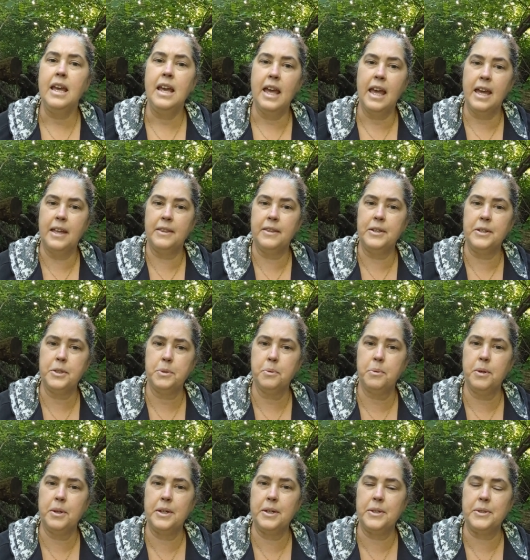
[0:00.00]
And this
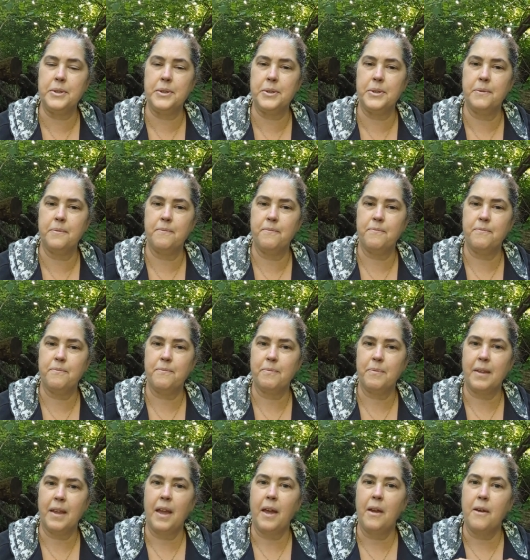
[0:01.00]
was
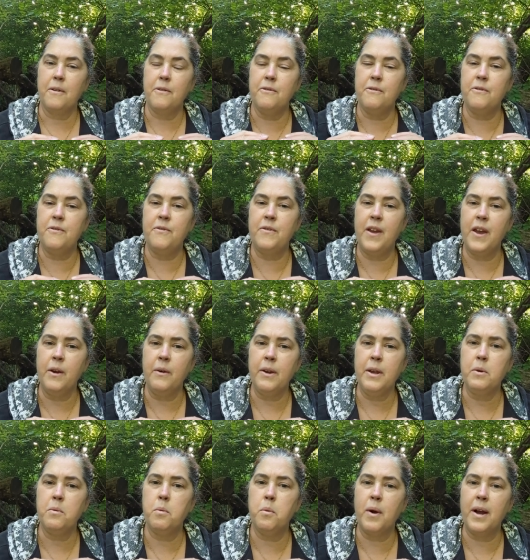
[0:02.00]
very
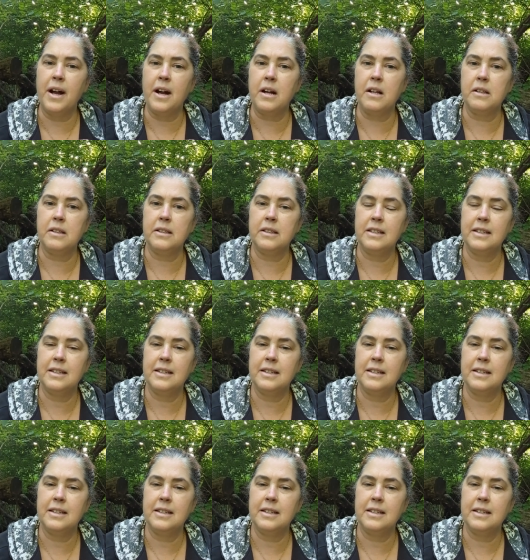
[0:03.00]
well